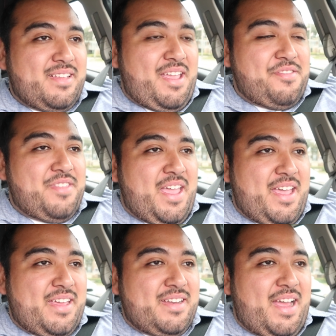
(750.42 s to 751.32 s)
And
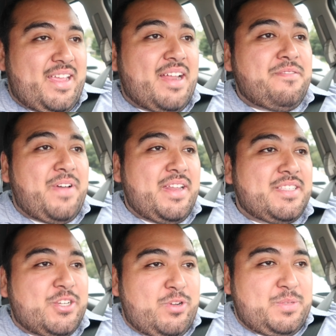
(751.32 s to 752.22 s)
then I got invited
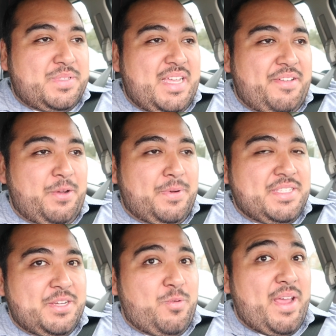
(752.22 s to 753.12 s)
to Christmas Town. That
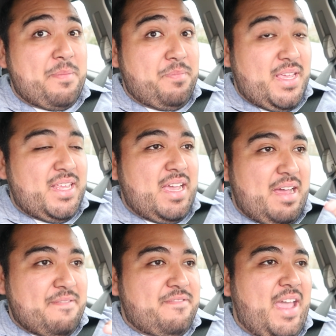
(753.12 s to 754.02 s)
wasn't quite a
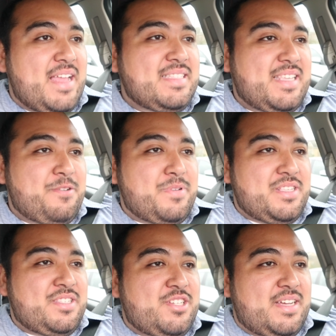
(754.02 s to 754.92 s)
media event. It
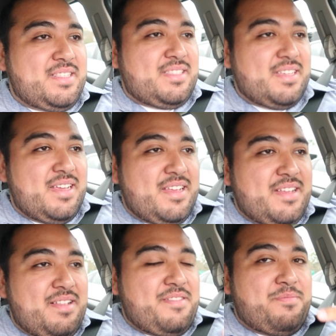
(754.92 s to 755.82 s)
was just
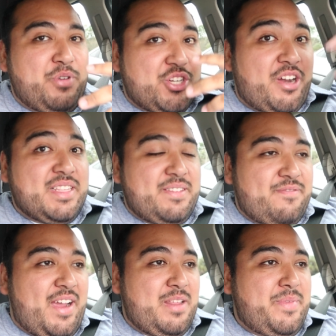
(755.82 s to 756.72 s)
Busch Gardens
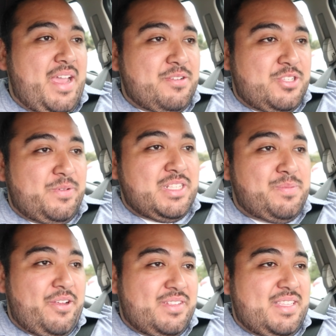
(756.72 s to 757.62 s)
inviting me out to
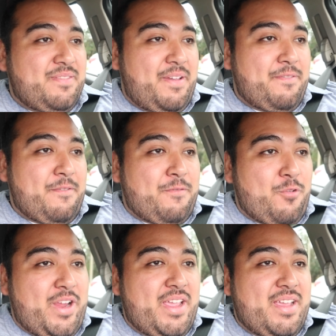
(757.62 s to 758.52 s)
experience the event for
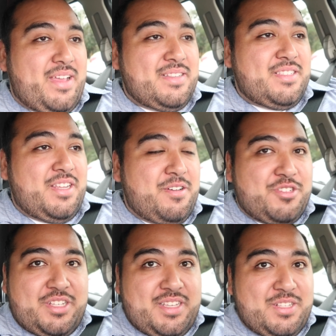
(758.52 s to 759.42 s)
free, and you know,
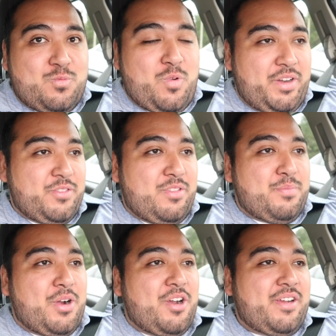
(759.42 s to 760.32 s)
just us running through the
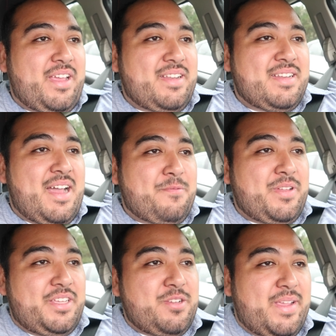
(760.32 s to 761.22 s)
park and not
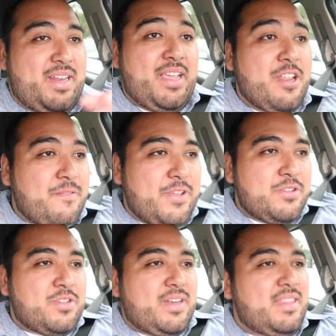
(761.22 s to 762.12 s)
really doing any
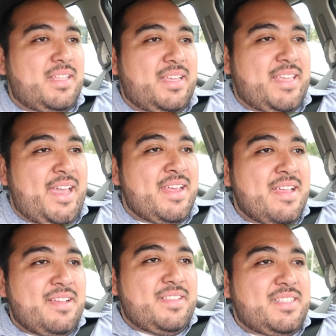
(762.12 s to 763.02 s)
interviews or anything like that.
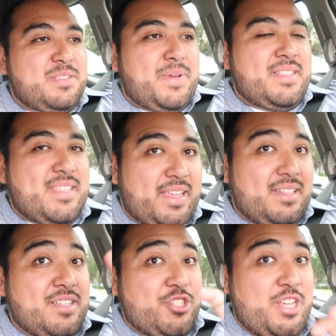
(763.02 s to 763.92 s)
This is my
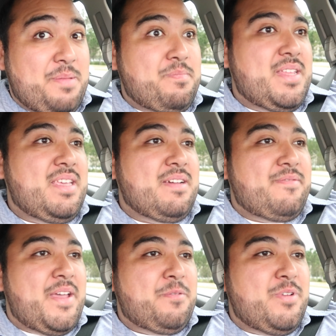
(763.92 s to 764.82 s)
second legit media
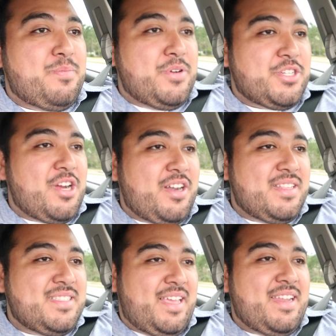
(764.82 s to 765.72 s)
event with Busch
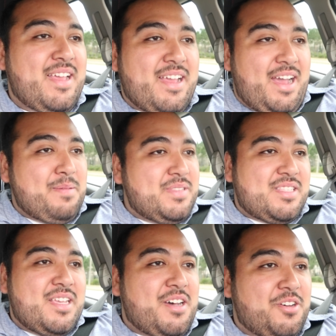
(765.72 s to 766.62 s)
Gardens, and I'm
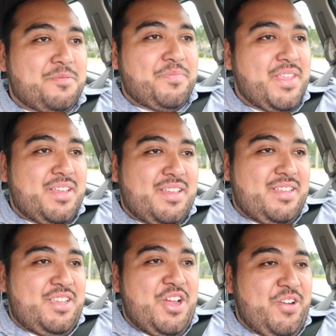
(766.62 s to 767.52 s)
still,
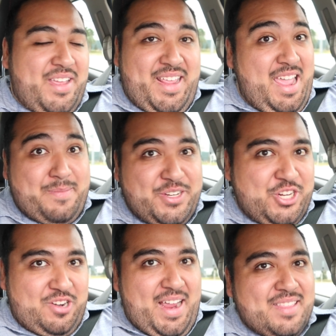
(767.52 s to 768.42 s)
you know, an
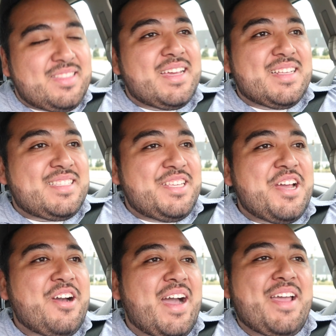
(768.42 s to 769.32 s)
amateur at this. You
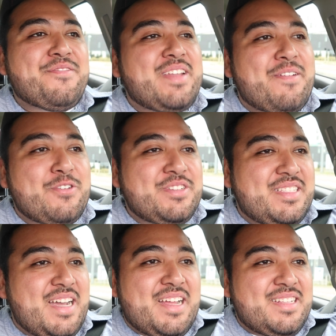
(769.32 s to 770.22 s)
know, I've never
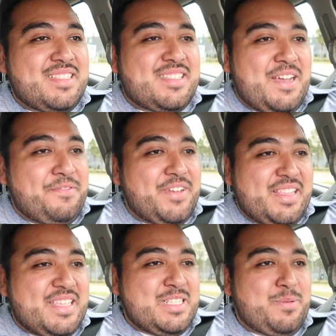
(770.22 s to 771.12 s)
done stuff
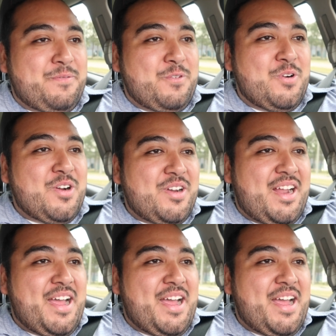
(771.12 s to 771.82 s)
like this before.